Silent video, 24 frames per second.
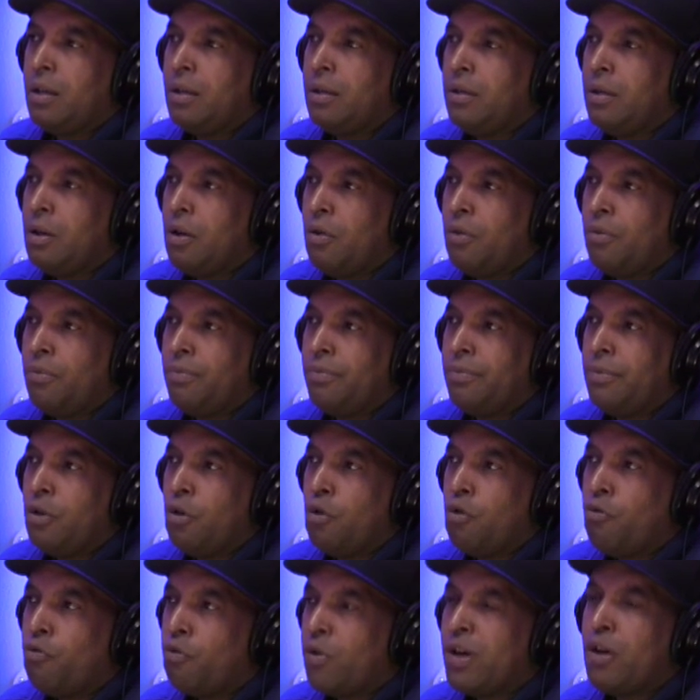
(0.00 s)
no
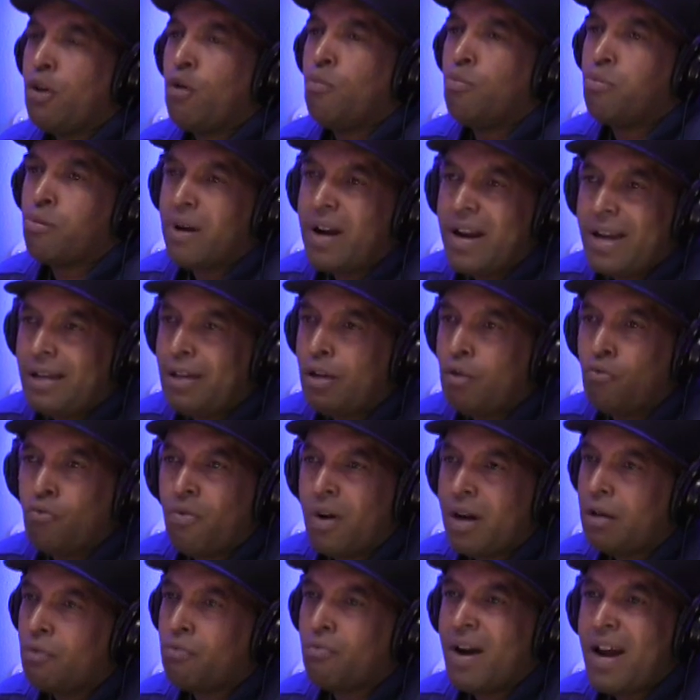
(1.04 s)
no real bread to
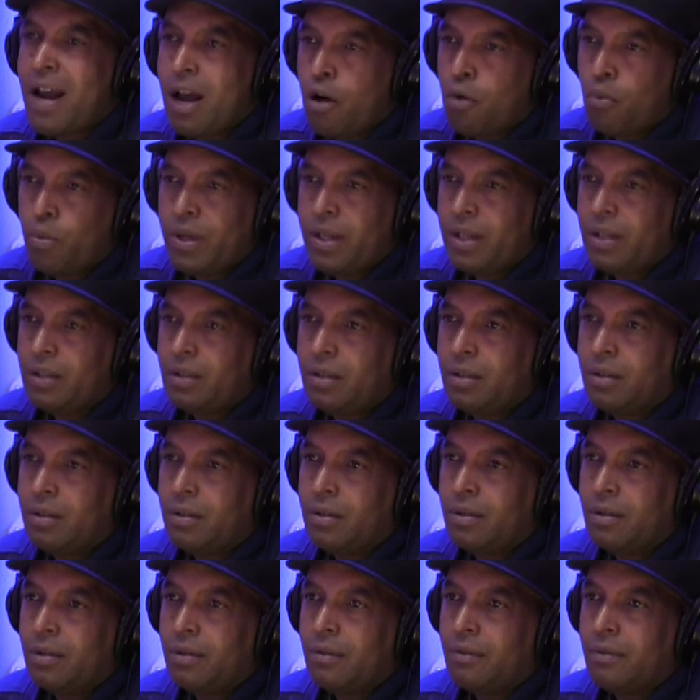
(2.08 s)
run around with.
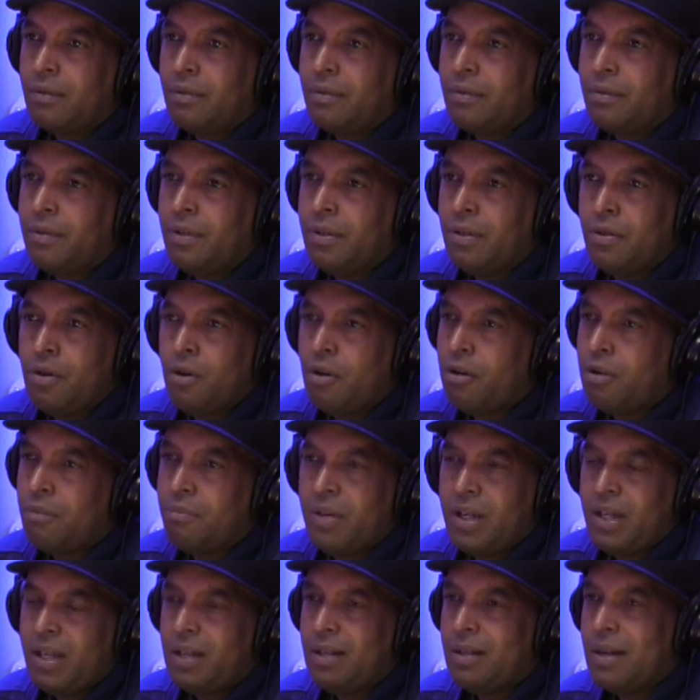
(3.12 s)
True. You yeah. know what I
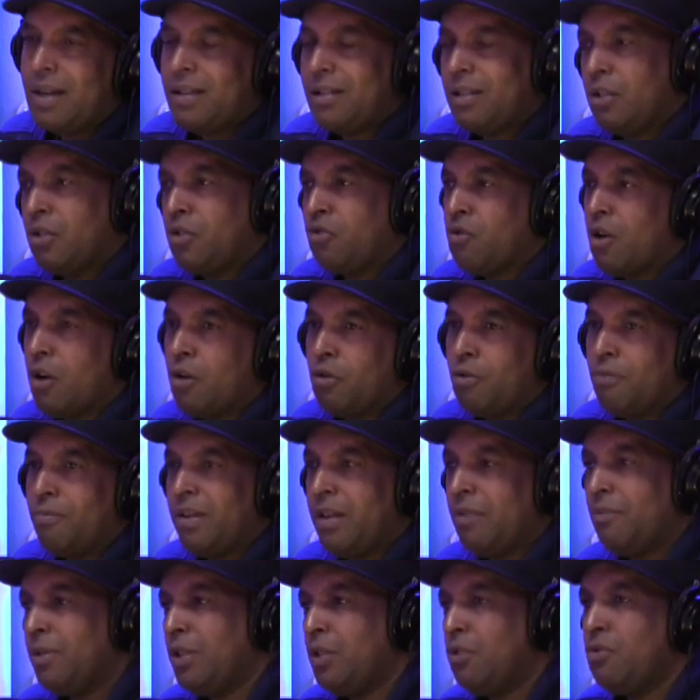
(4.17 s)
mean? That's a struggle,
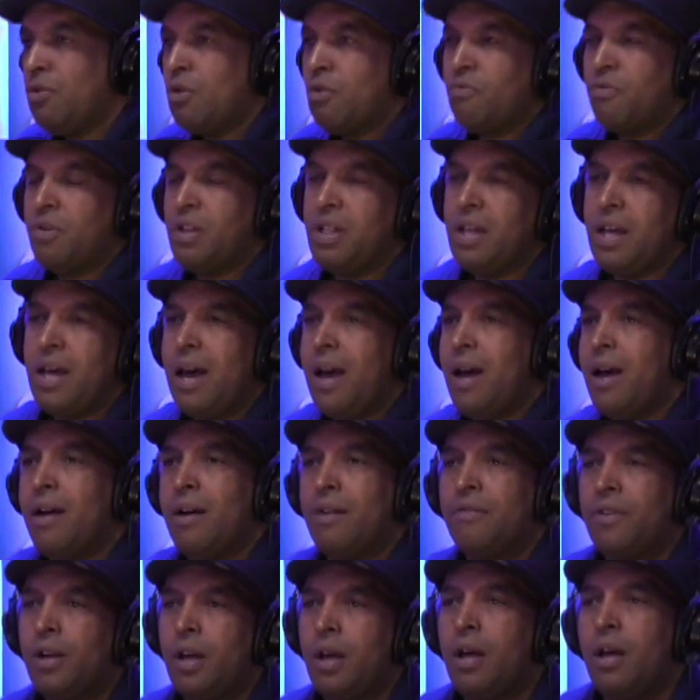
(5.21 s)
man. When you don't really
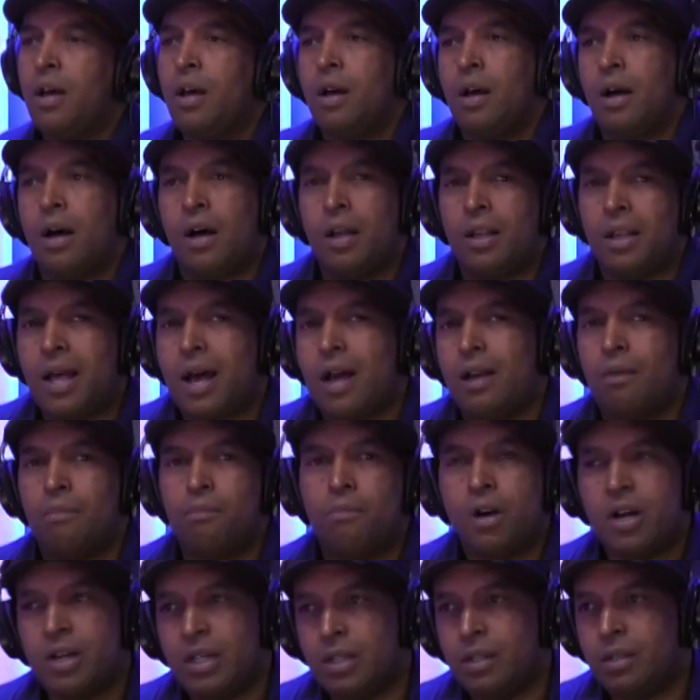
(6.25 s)
have a lot of
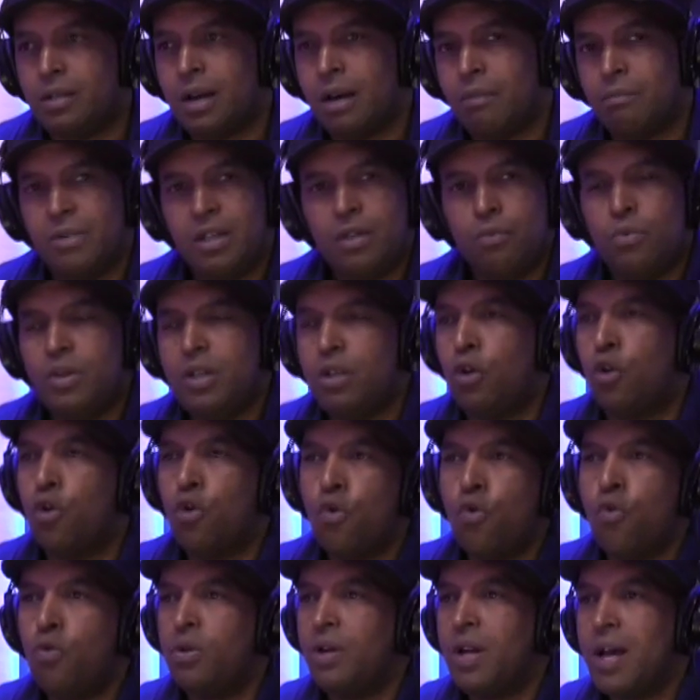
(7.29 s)
money. I mean, we
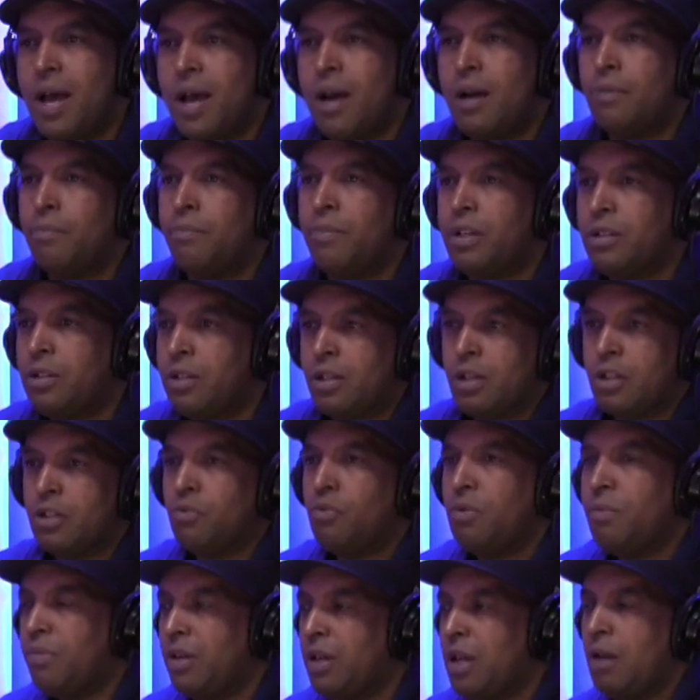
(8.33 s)
cool now because yeah.
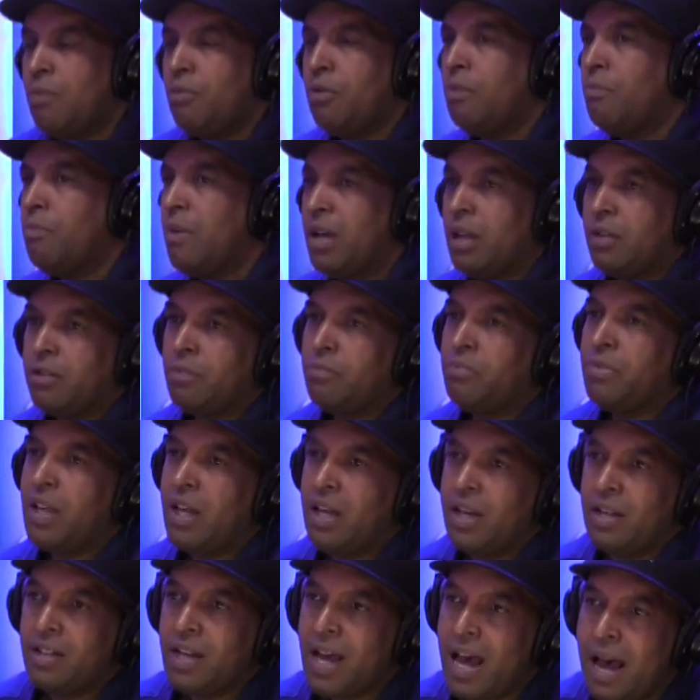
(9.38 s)
we've been able to make some
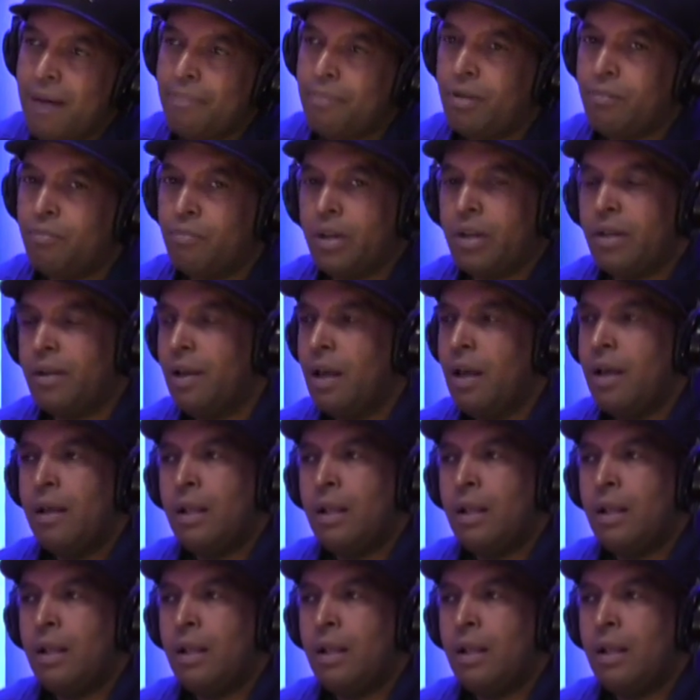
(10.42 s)
things happen, but